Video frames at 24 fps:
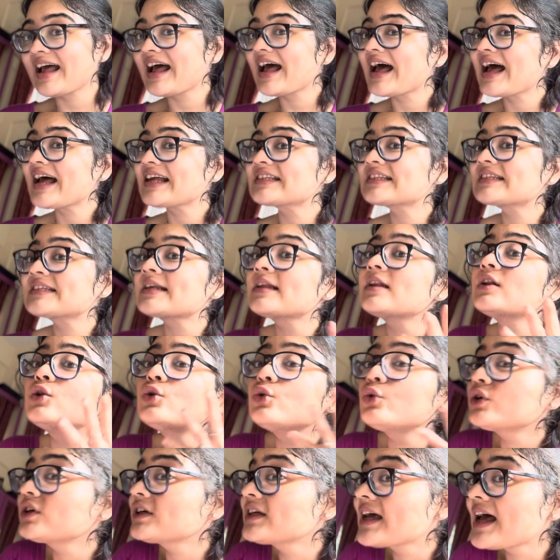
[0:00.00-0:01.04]
And
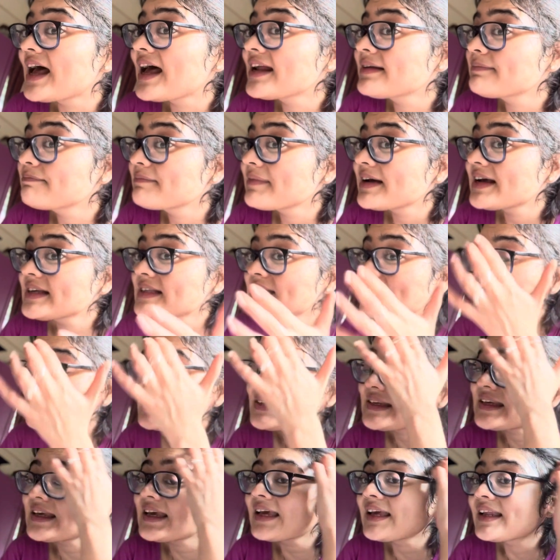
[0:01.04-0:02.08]
look at my
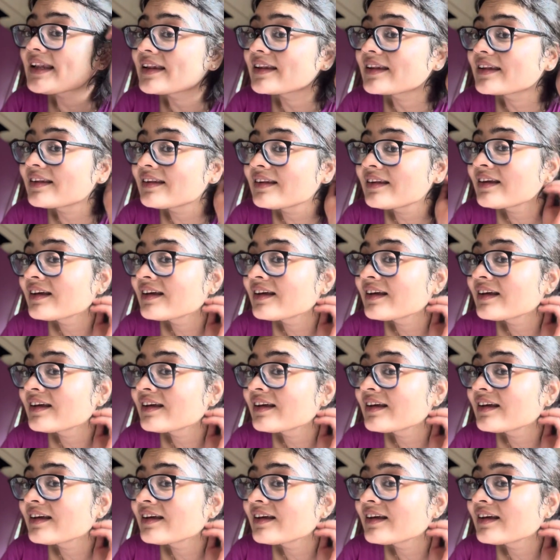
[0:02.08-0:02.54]
skin.